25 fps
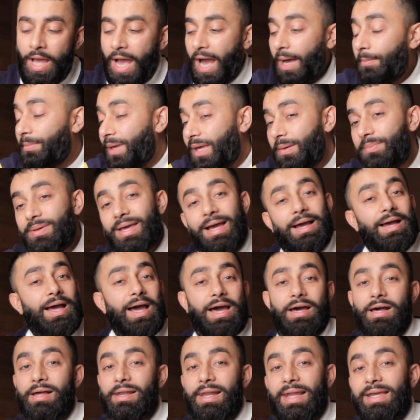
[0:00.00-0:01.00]
And maybe
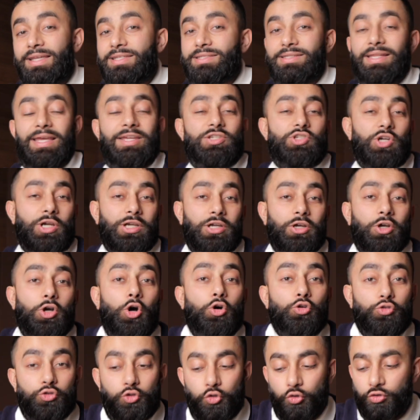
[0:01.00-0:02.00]
at a late stage I can
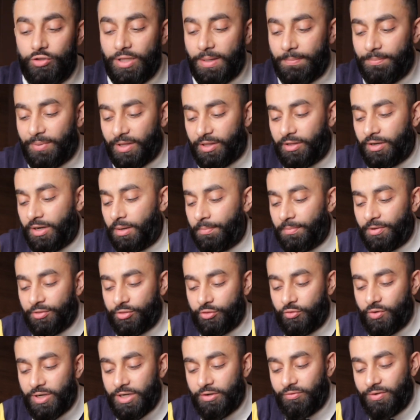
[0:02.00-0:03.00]
go through them, but the number
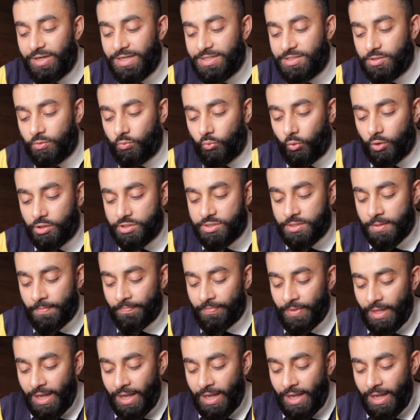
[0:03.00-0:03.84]
three reason was,